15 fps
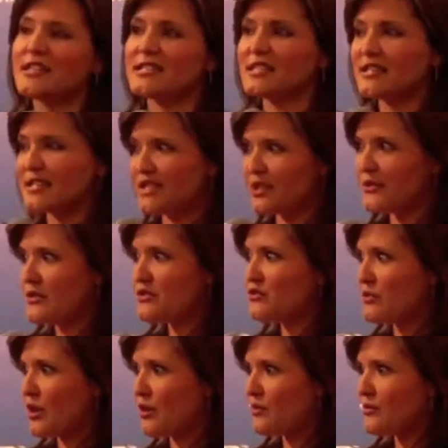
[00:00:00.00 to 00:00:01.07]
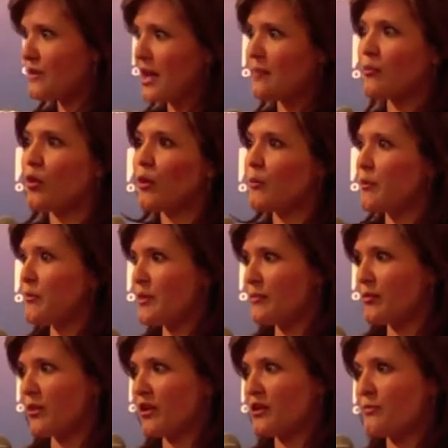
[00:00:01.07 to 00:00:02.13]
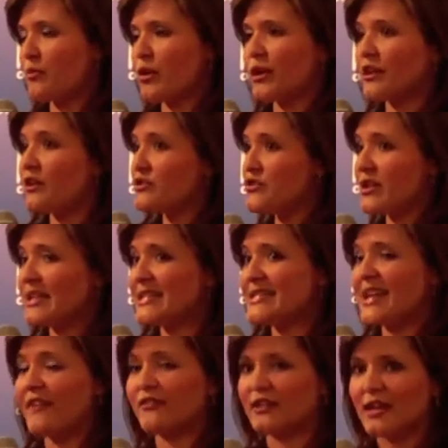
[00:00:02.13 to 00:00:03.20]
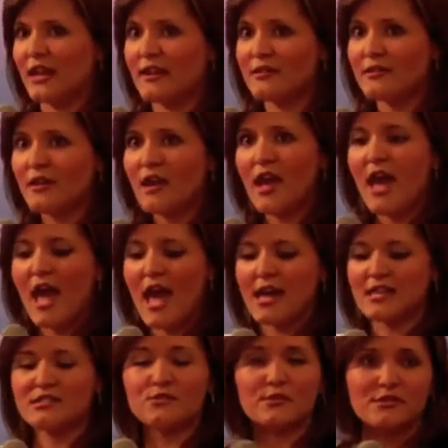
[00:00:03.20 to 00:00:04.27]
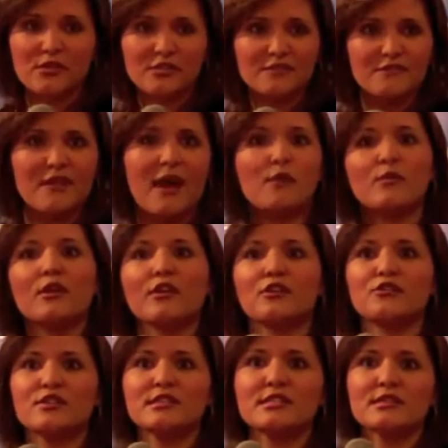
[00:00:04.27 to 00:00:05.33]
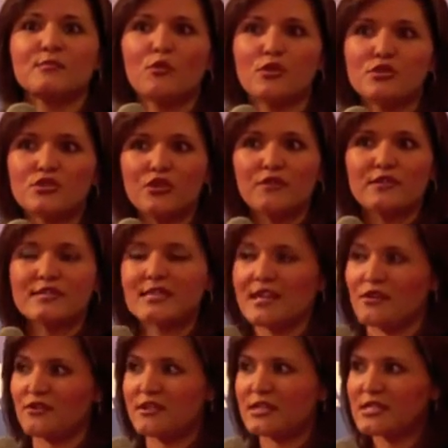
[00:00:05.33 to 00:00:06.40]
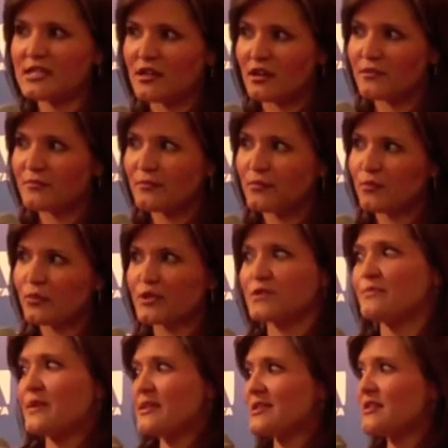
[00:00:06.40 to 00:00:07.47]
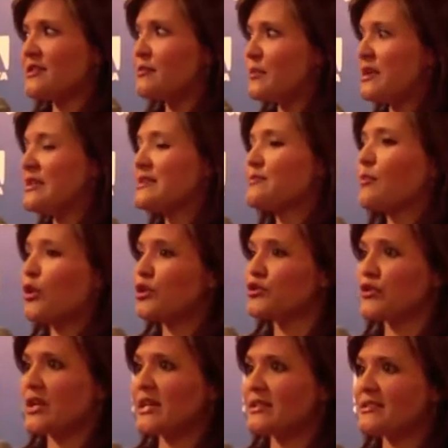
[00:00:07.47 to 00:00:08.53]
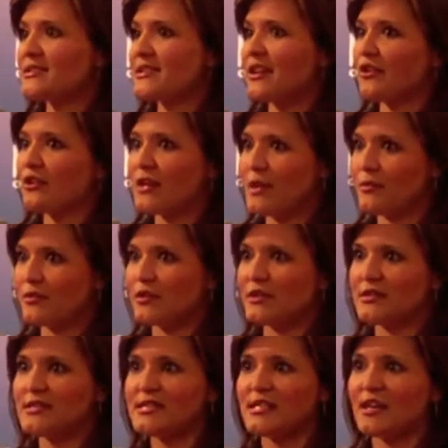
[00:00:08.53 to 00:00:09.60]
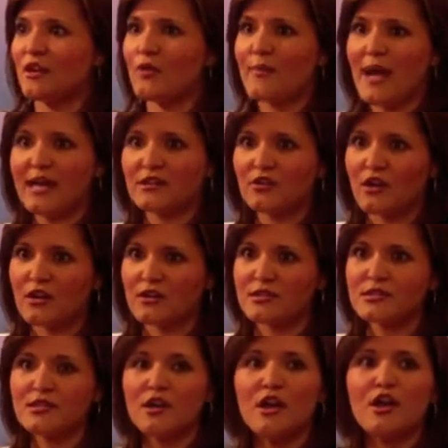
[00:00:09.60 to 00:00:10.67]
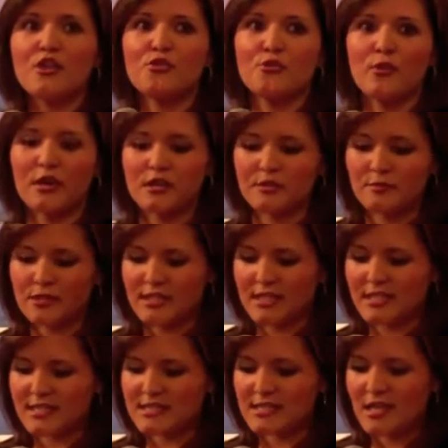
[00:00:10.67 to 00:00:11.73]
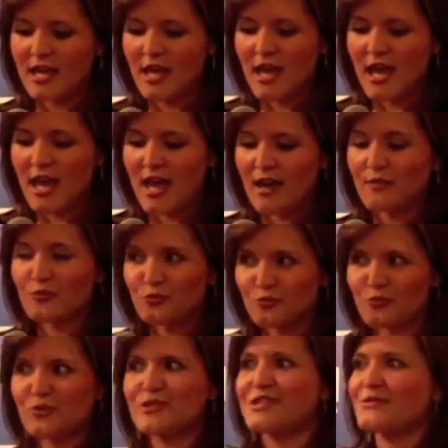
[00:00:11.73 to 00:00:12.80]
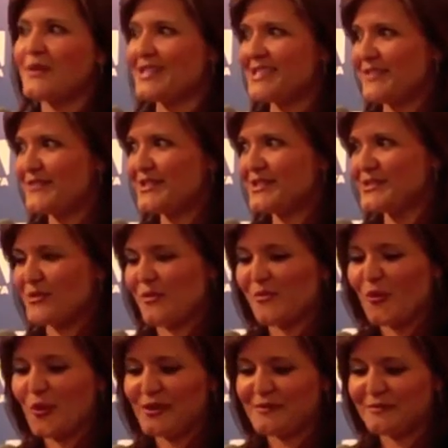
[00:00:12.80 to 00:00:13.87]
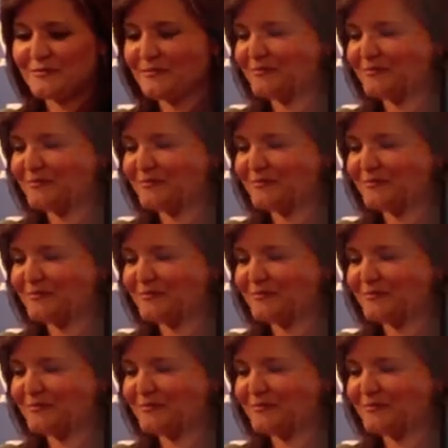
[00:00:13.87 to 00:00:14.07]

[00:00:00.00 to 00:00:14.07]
is continuing to grow, and more and more people are boarding our trains every day. And as a result of that, we are increasing more service later this year, which basically means more trains in our neighborhoods, in our backyards, through our communities, which is why safety is so important.